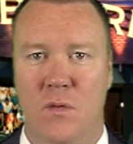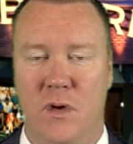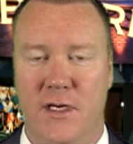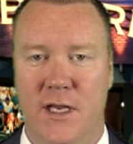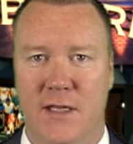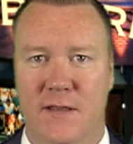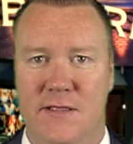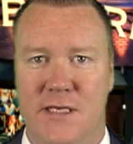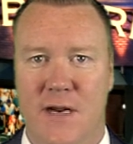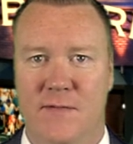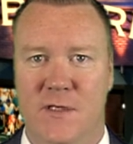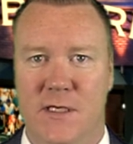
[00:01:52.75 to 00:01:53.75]
we're taking the
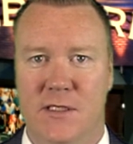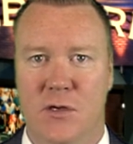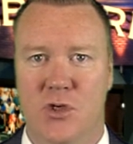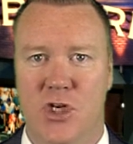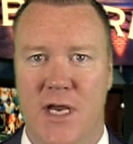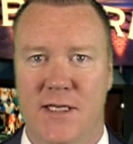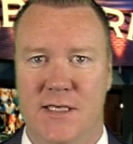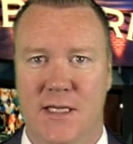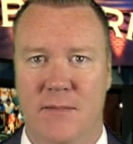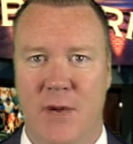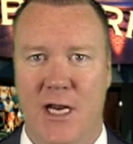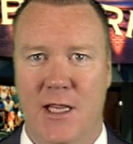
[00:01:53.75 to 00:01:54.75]
San Francisco Giants
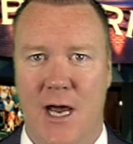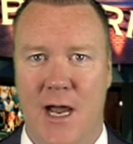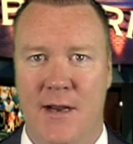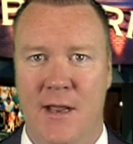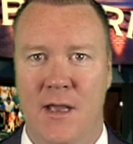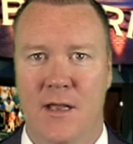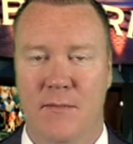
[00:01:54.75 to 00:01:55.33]
on the money line.